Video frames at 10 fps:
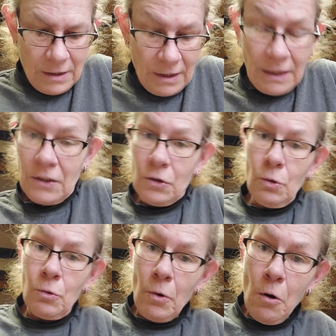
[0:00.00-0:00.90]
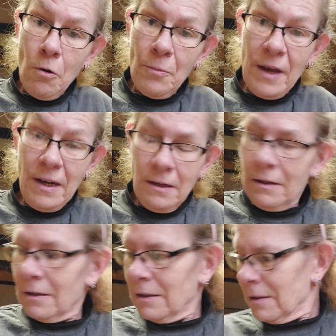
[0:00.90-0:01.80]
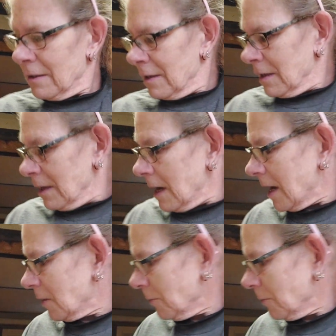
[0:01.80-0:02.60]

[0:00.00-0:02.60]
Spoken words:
these do grow a bit on a